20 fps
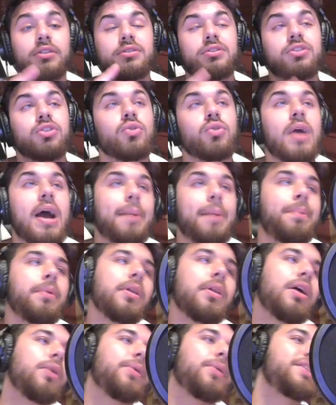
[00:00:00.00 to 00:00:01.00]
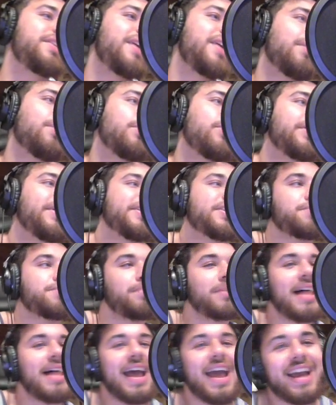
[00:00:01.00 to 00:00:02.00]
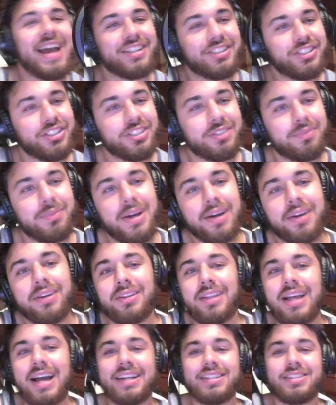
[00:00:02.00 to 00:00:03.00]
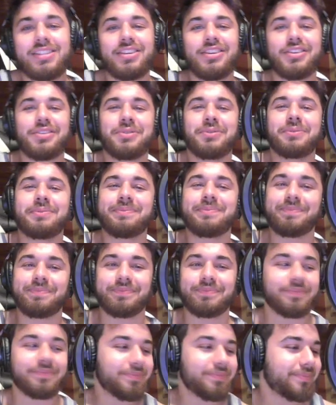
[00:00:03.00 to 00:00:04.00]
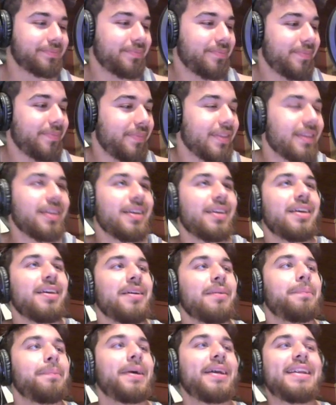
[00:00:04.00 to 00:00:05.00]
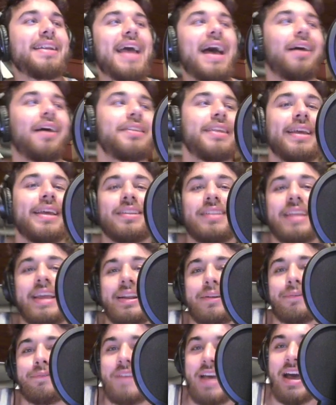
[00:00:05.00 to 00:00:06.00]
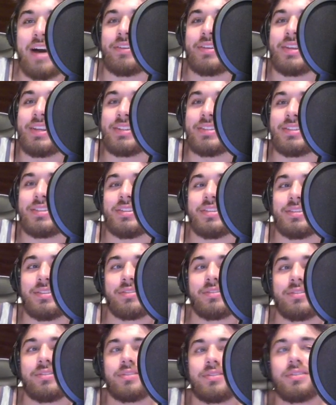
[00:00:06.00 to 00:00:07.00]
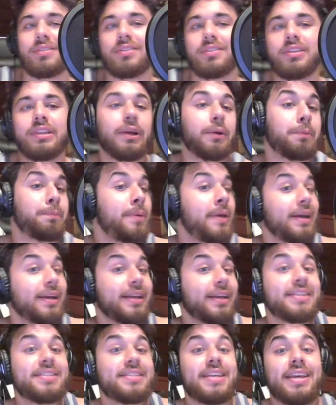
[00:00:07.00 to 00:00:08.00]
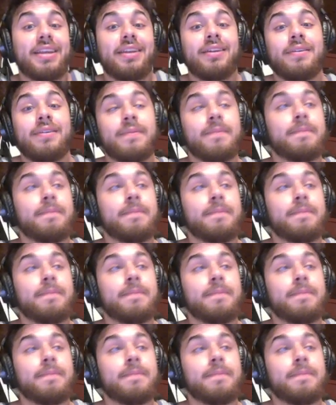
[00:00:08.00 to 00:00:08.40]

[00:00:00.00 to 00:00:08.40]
Garoppolo, he's not really a splash. I'm not going to lie to you. But now the Atlanta Falcons, their pick is in,